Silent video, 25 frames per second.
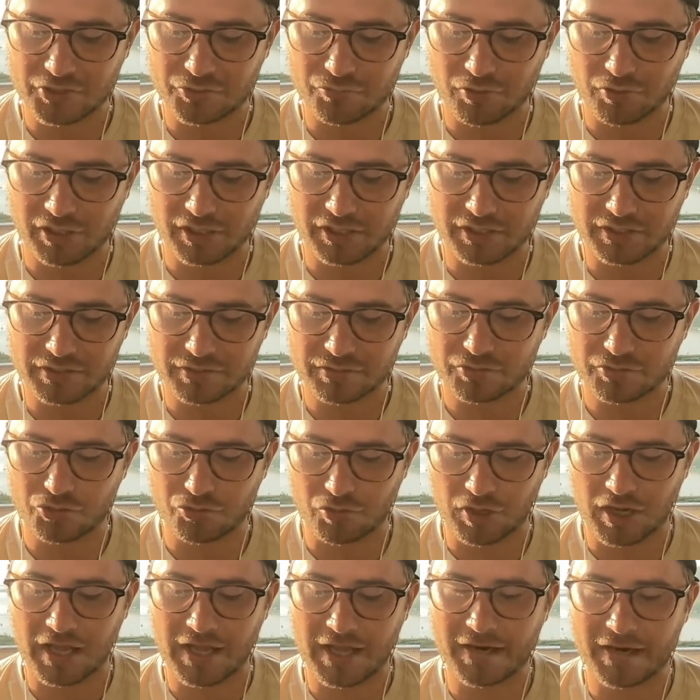He's running
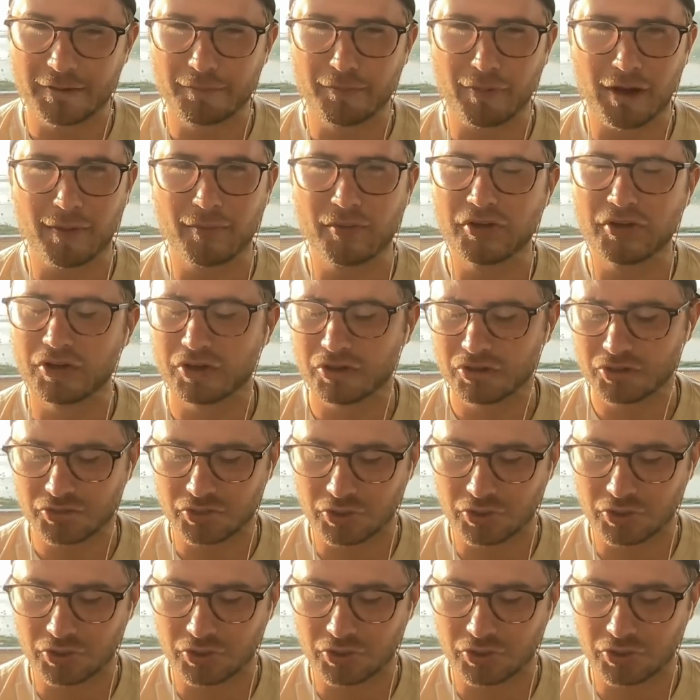Dryad and Bombardier,